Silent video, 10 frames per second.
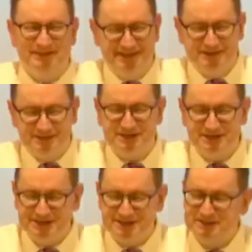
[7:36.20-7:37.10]
in a
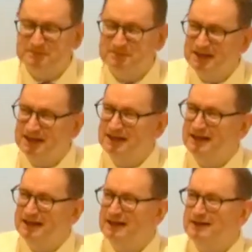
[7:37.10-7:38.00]
sense,
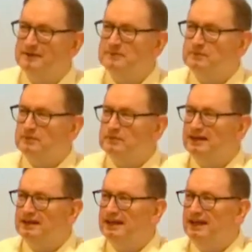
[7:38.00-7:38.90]
uh,
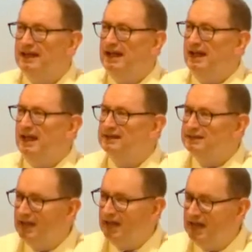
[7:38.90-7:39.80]

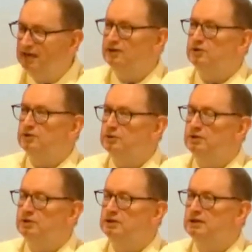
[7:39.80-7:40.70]
and tell
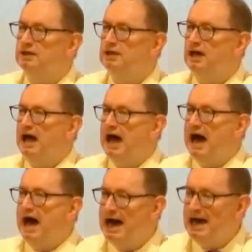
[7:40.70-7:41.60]
you,
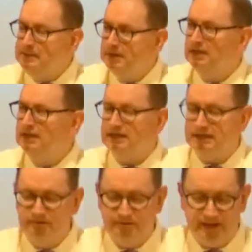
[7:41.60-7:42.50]
I
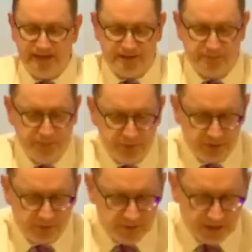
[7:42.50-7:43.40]
believe that the
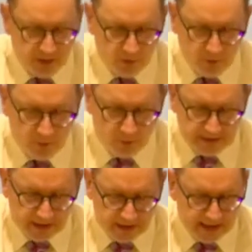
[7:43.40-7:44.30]
book we hold
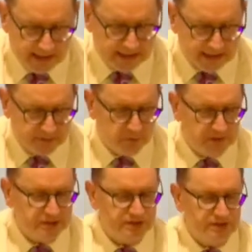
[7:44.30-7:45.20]
in our hand,
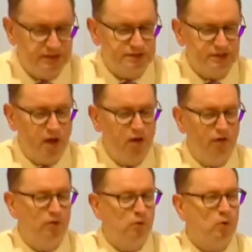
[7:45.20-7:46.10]
which is
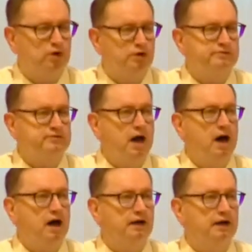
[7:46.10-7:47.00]
called the Word of
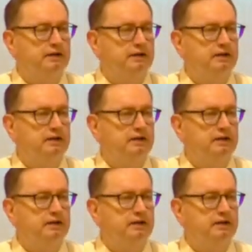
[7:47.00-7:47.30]
God,